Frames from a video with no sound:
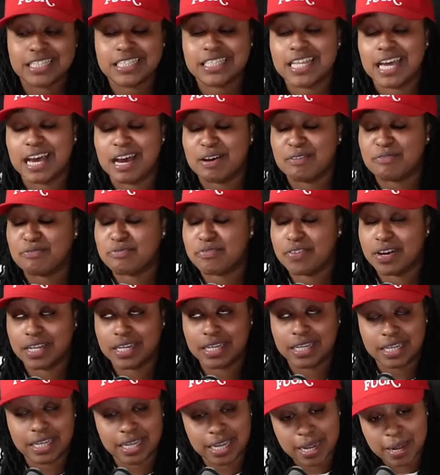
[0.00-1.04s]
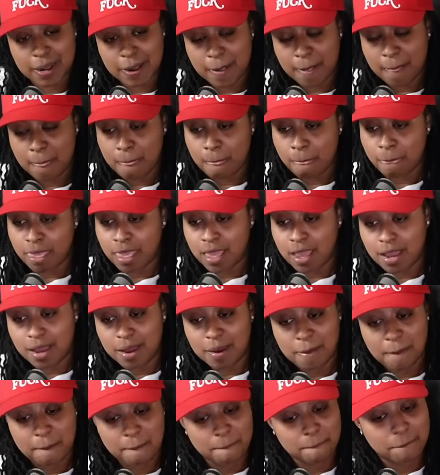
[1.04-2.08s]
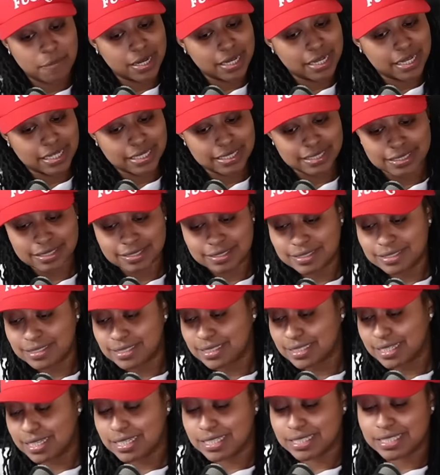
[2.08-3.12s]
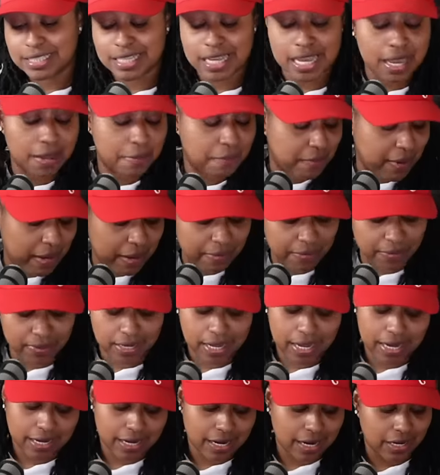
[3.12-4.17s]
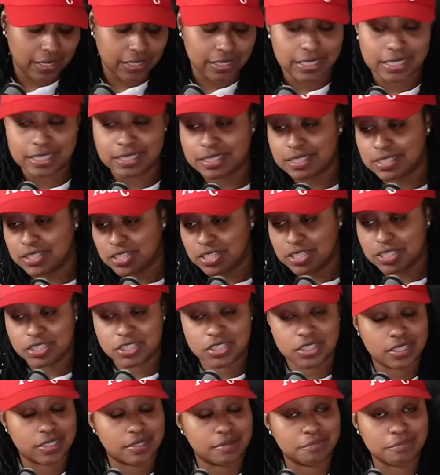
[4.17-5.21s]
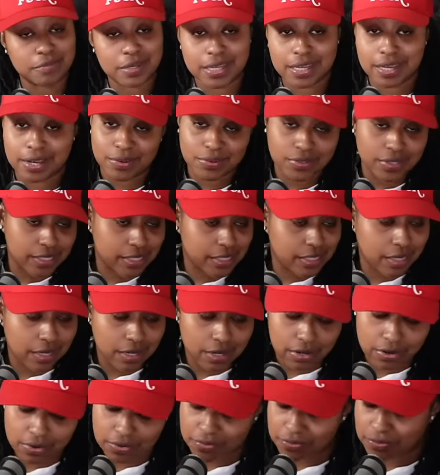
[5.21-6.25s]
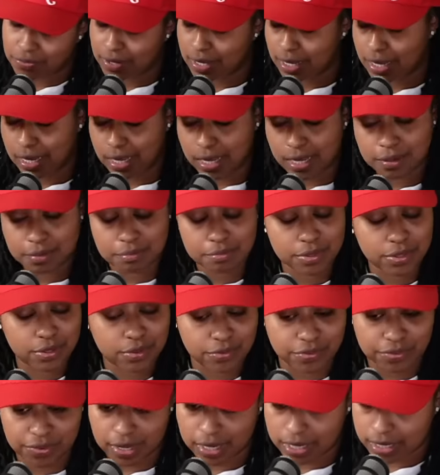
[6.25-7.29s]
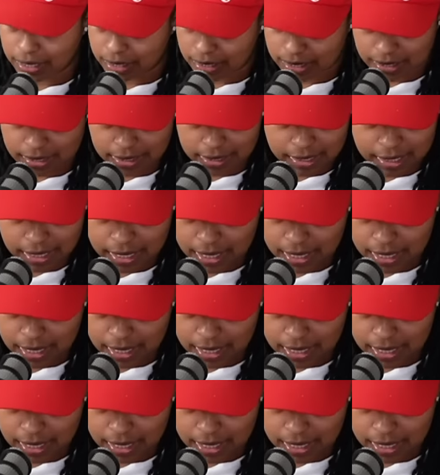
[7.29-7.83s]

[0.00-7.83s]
not funny. But she said people like Karlissa just shouldn't be on this earth, and Blueface.